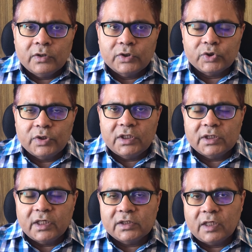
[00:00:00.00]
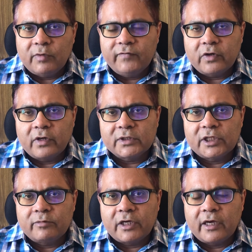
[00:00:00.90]
So these are some of the
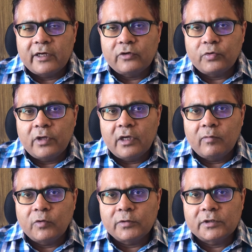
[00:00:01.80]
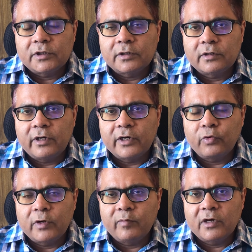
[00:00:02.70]
concepts I had today about
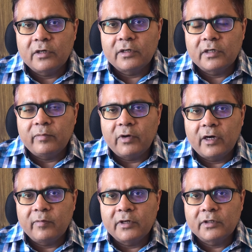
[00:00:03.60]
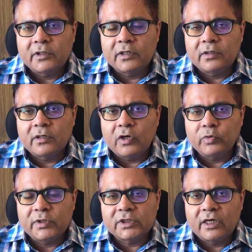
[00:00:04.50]
recruitment in a department and how
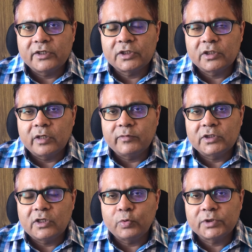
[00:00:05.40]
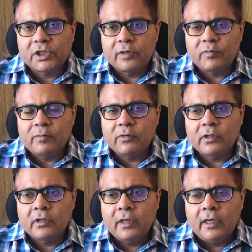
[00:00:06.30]
the selection committee looks at
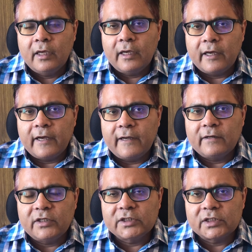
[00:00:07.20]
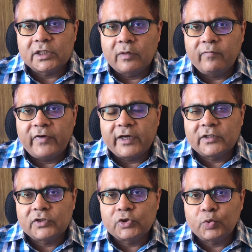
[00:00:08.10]
people. And these are some
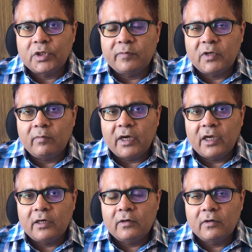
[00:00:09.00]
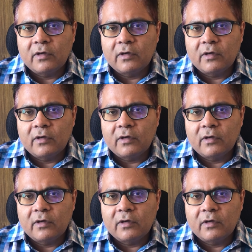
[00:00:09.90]
factors to keep in mind.